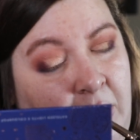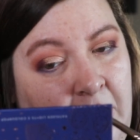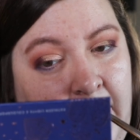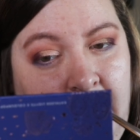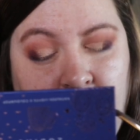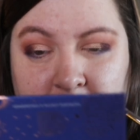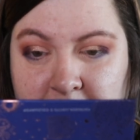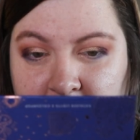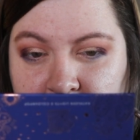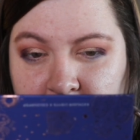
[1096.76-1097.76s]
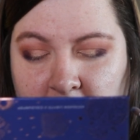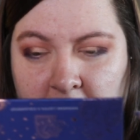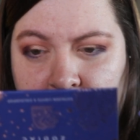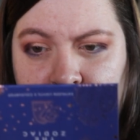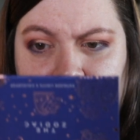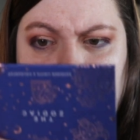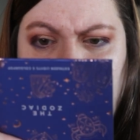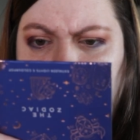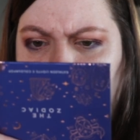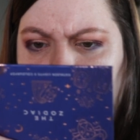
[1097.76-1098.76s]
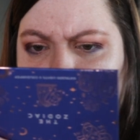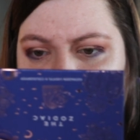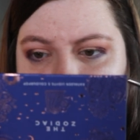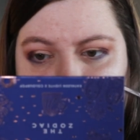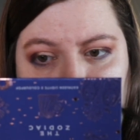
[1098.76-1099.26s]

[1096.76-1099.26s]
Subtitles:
or like when people call their girlfriends